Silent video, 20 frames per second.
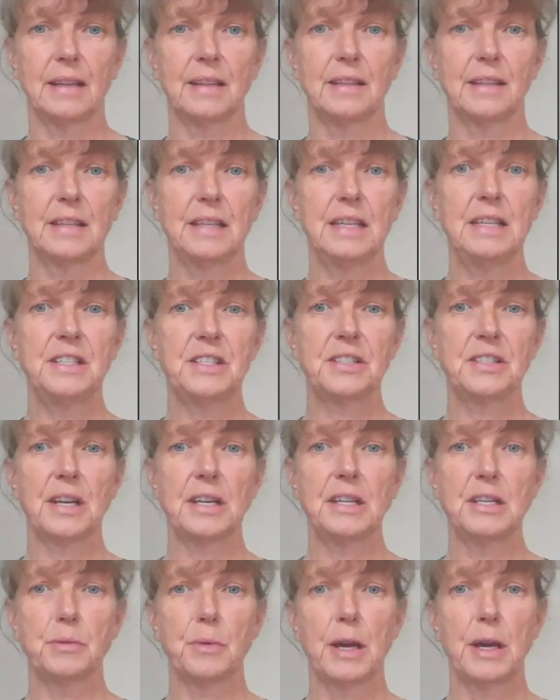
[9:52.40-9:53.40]
these
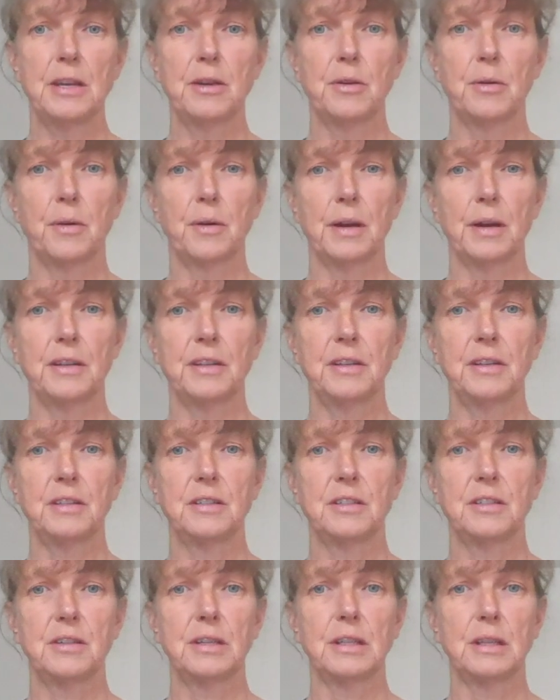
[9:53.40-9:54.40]
studies where you're
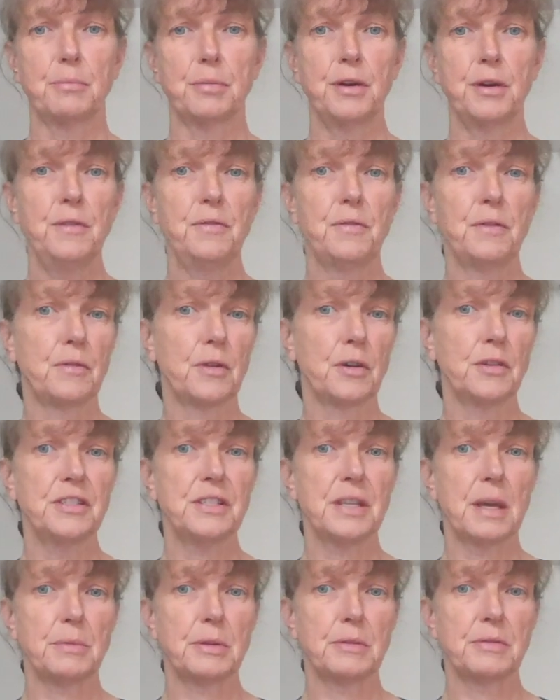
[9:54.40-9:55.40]
doing the proof of
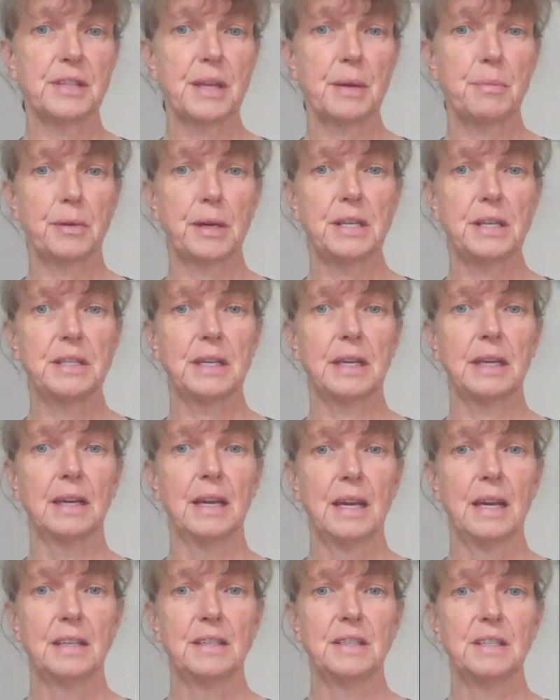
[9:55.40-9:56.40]
concept of separating
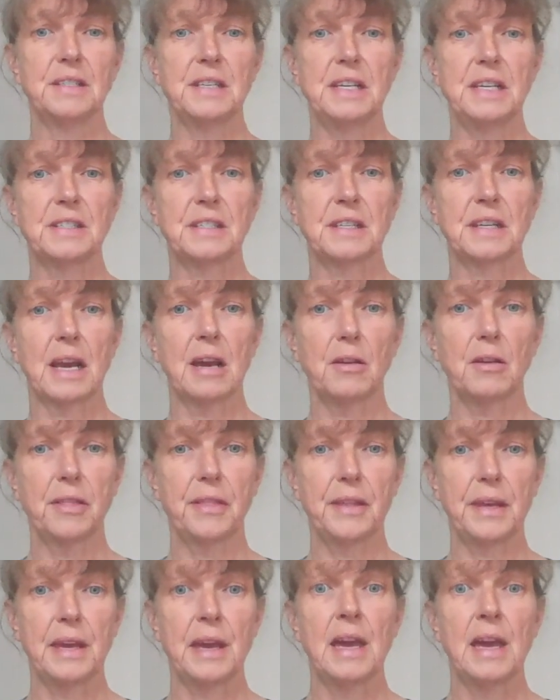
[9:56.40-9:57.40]
diseased and
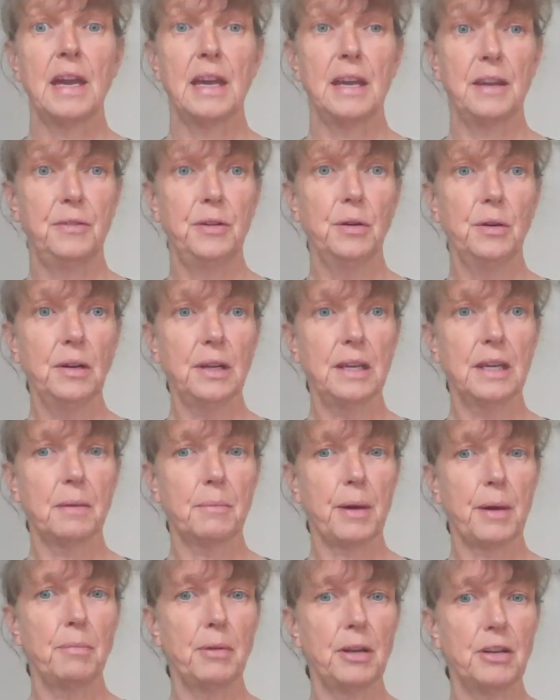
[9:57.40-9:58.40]
healthy, if you're looking at
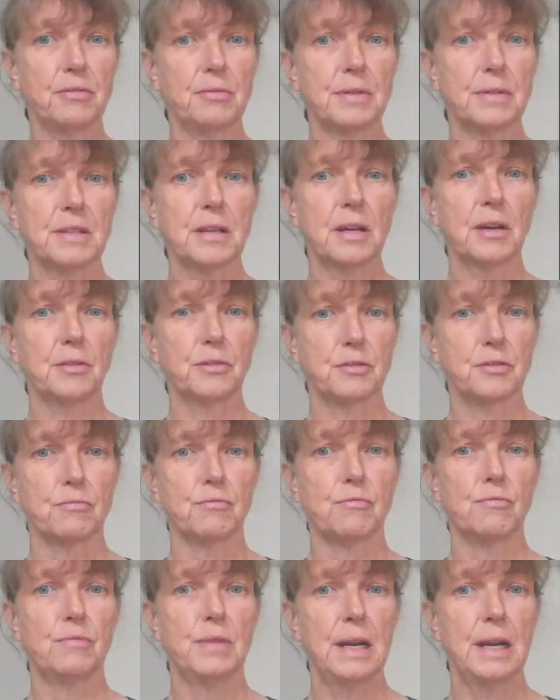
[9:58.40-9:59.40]
published results,
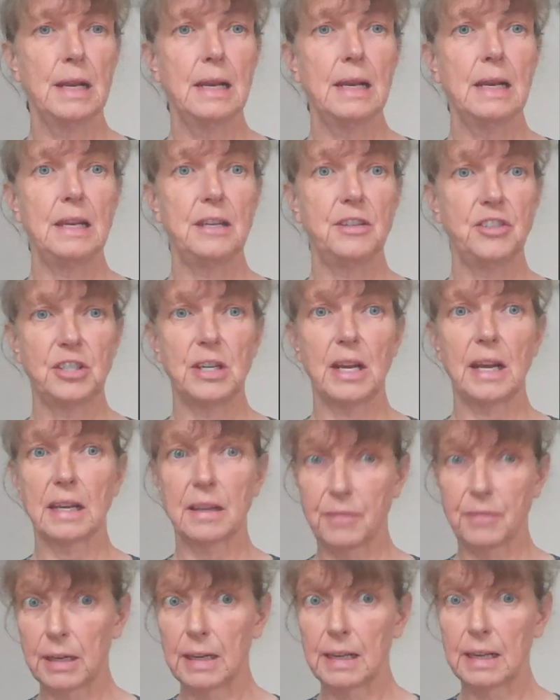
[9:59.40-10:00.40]
really check
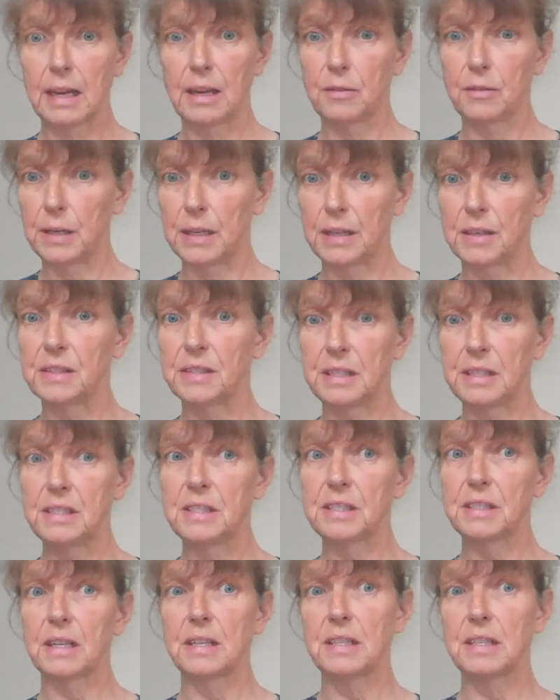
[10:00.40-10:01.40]
very carefully, because these
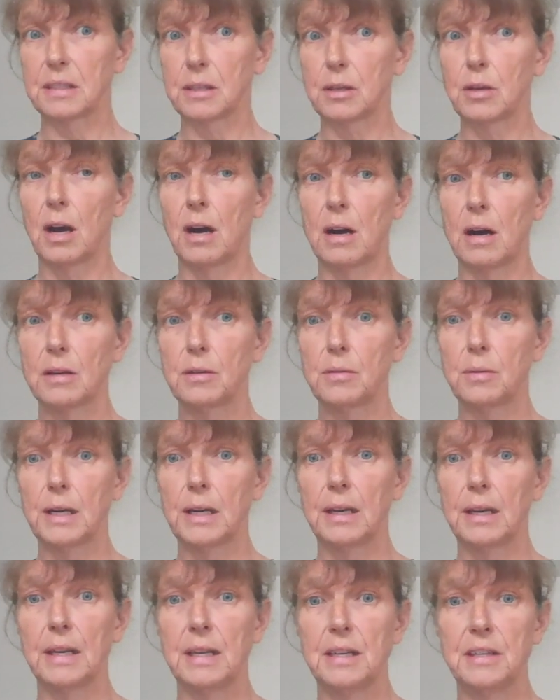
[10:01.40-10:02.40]
studies are quite
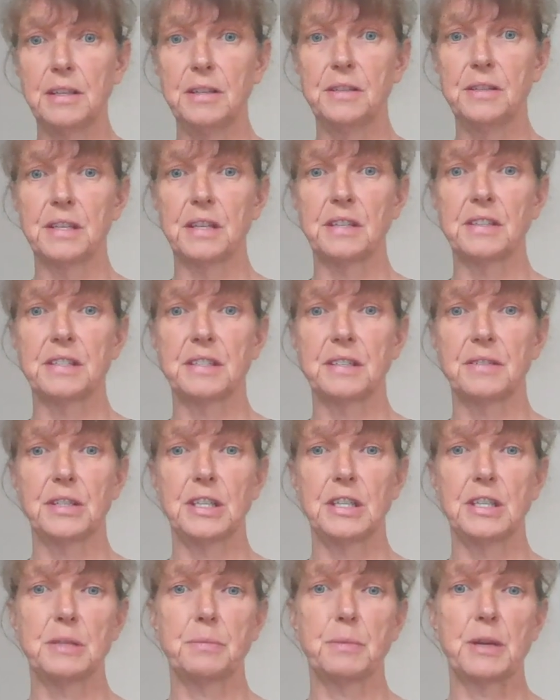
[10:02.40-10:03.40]
likely to use sensitivity
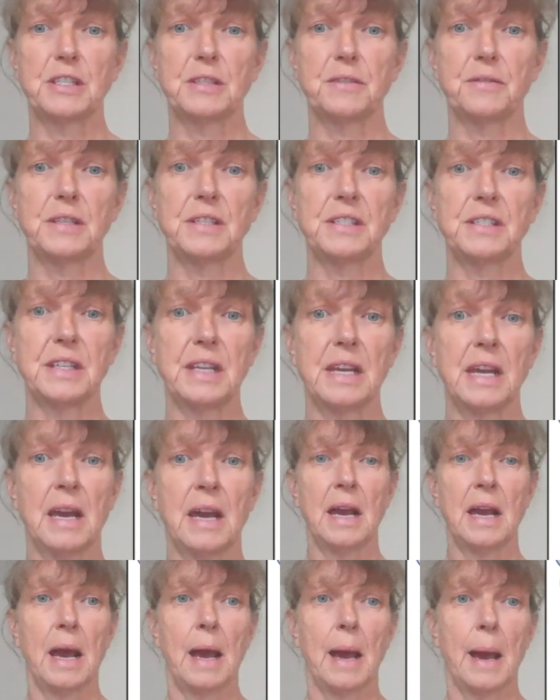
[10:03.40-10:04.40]
and specificity,
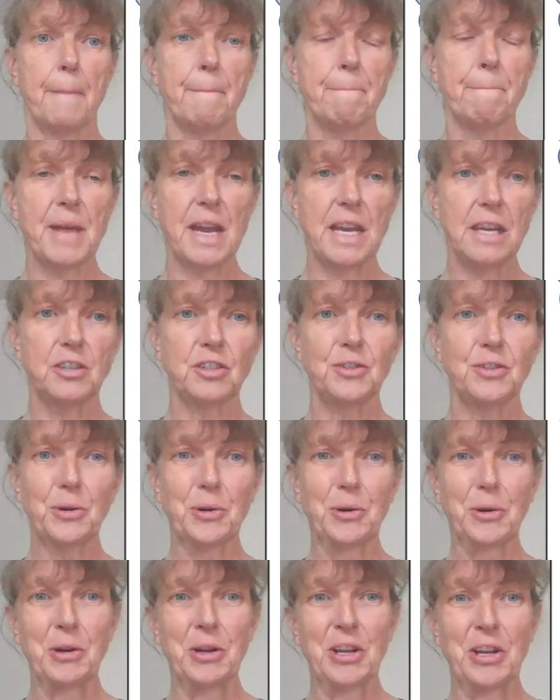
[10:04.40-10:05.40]
and make
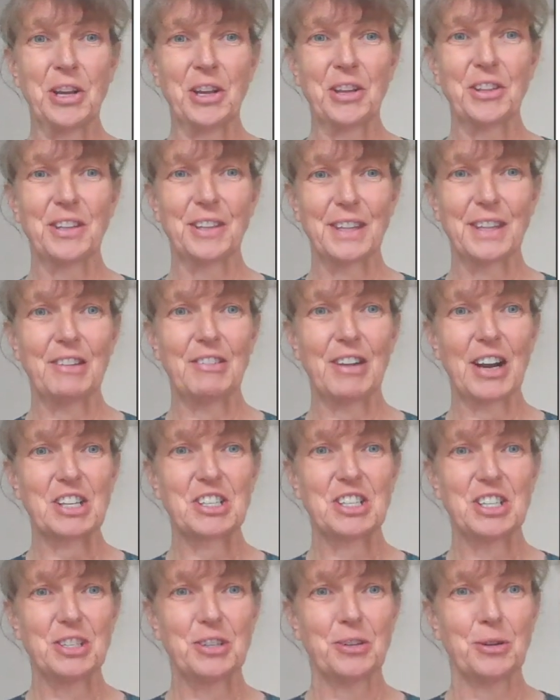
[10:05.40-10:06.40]
sure that they're
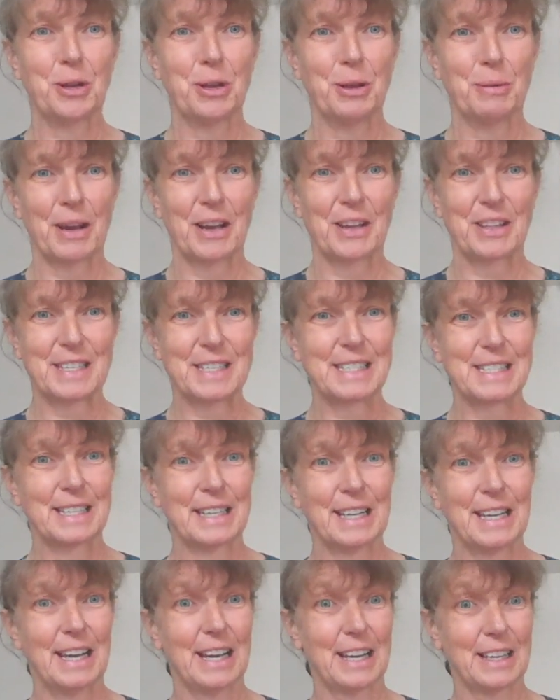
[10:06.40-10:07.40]
actually talking about
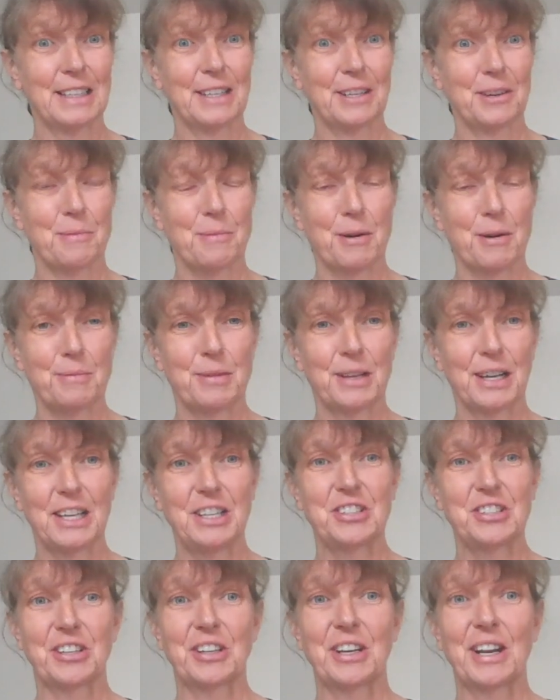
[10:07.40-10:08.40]
a clinical
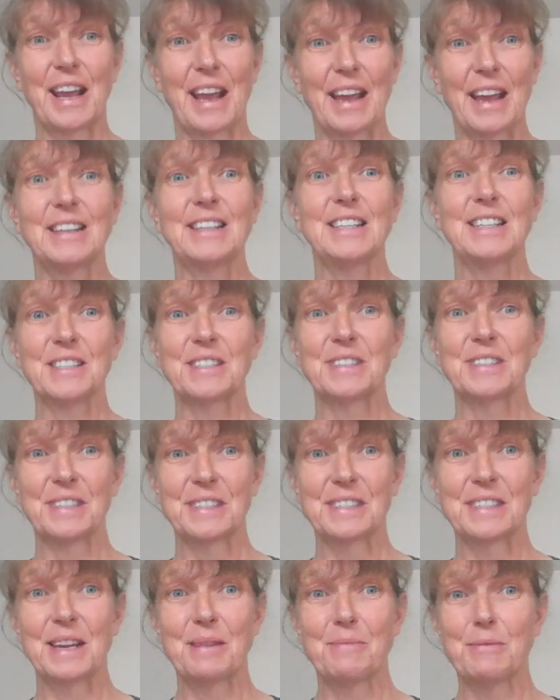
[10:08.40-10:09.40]
population and it's the
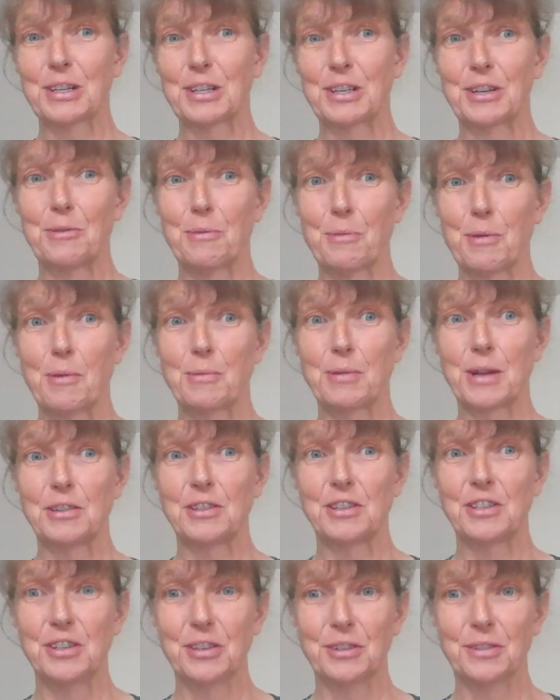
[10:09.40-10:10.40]
same clinical
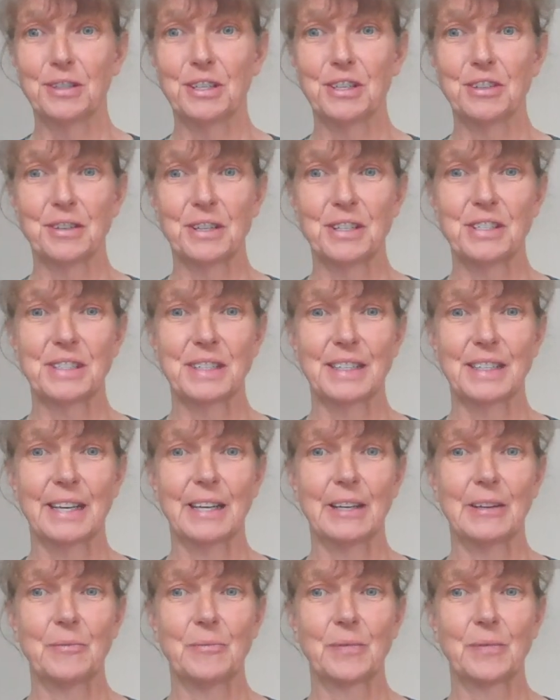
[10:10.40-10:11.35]
population you're interested in.